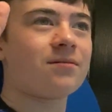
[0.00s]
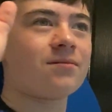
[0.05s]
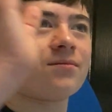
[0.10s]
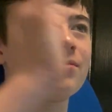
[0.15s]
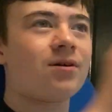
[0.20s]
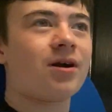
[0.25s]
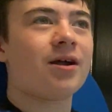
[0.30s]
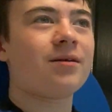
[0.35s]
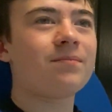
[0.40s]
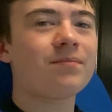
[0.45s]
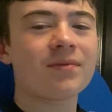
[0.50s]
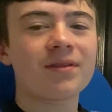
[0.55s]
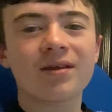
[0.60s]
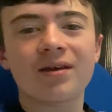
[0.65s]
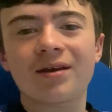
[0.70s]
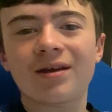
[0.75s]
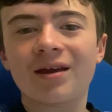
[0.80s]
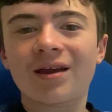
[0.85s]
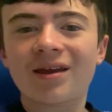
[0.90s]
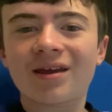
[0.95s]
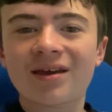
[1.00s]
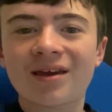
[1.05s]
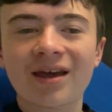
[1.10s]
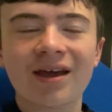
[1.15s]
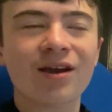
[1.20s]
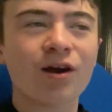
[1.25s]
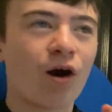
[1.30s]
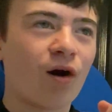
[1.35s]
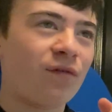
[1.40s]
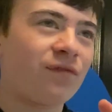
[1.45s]
Right,
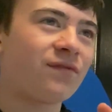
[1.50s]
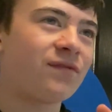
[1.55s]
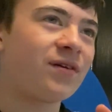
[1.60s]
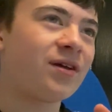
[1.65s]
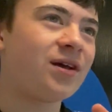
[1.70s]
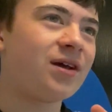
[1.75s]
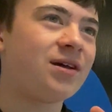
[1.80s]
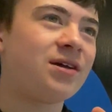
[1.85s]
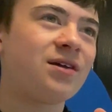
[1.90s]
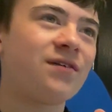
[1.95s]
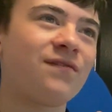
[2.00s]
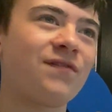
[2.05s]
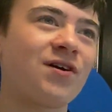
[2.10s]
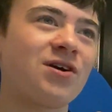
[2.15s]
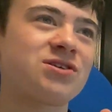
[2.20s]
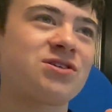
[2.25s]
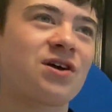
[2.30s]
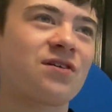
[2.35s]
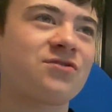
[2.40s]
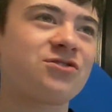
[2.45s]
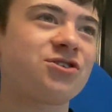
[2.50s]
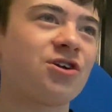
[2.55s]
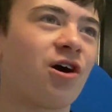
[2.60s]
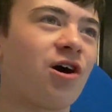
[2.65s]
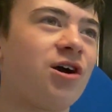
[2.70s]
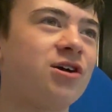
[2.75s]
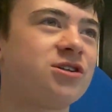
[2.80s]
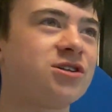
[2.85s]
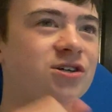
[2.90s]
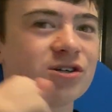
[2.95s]
kick off. First half
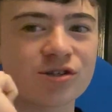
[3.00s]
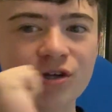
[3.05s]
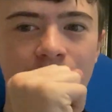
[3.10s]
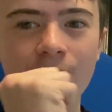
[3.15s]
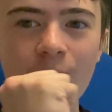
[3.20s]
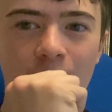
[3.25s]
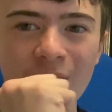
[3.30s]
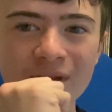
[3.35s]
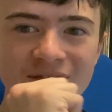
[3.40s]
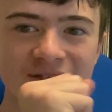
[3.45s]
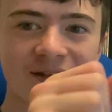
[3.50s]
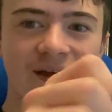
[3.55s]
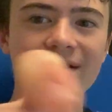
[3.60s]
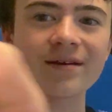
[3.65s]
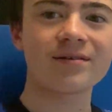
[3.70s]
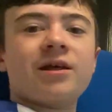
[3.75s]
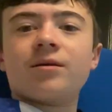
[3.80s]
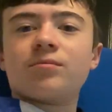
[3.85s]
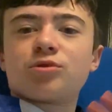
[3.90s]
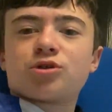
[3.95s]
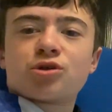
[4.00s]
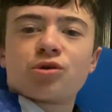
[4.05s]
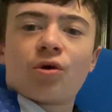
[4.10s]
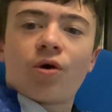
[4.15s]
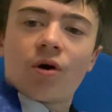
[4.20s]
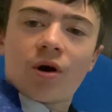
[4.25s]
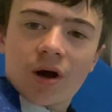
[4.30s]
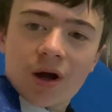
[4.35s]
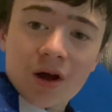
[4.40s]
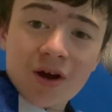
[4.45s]
started. Come on, Wednesday. Liam
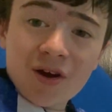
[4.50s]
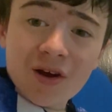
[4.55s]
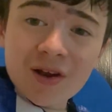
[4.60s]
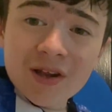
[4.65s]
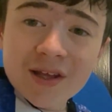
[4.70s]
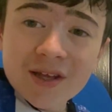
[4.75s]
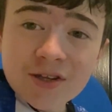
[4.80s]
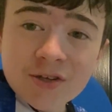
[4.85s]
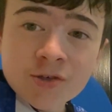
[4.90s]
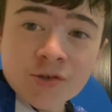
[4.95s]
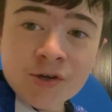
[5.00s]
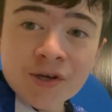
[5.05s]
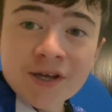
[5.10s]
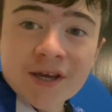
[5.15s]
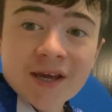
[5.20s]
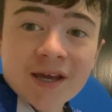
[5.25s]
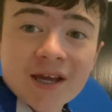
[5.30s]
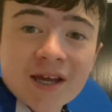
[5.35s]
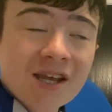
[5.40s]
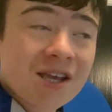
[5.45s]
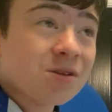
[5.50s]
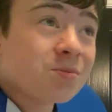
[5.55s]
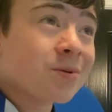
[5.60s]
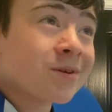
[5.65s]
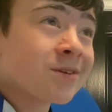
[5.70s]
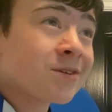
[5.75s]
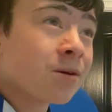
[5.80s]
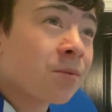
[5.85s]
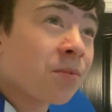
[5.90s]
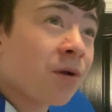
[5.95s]
Shaw, early injury. He's
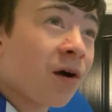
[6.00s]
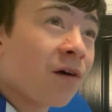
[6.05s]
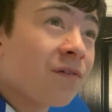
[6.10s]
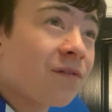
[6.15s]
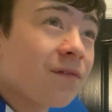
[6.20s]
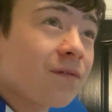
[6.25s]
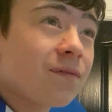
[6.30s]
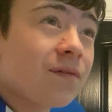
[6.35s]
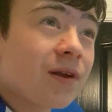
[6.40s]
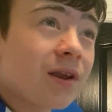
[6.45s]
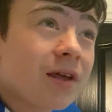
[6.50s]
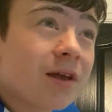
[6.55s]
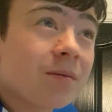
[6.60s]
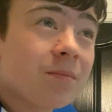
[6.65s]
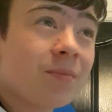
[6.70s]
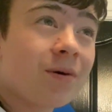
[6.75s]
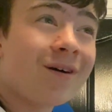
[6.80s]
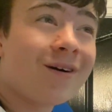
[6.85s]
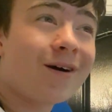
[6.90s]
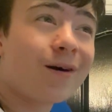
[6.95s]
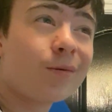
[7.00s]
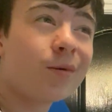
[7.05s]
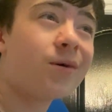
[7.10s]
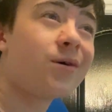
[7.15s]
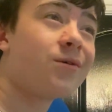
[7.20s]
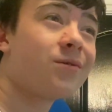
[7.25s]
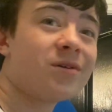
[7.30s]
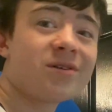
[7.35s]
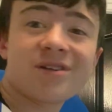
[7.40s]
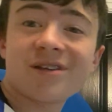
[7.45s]
been subbed off for Liam Palmer
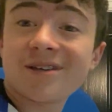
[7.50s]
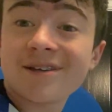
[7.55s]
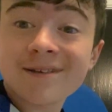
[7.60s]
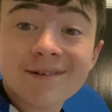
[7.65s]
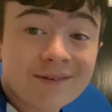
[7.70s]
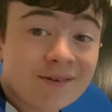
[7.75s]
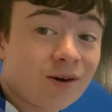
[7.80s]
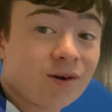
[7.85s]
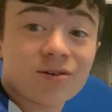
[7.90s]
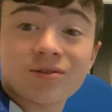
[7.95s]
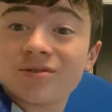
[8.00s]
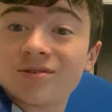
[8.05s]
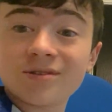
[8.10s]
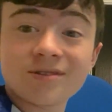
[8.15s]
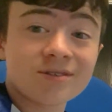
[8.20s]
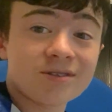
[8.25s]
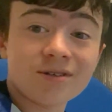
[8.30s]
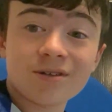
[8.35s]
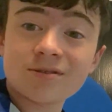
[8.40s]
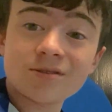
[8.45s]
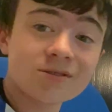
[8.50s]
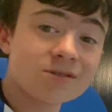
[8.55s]
already. Not good, not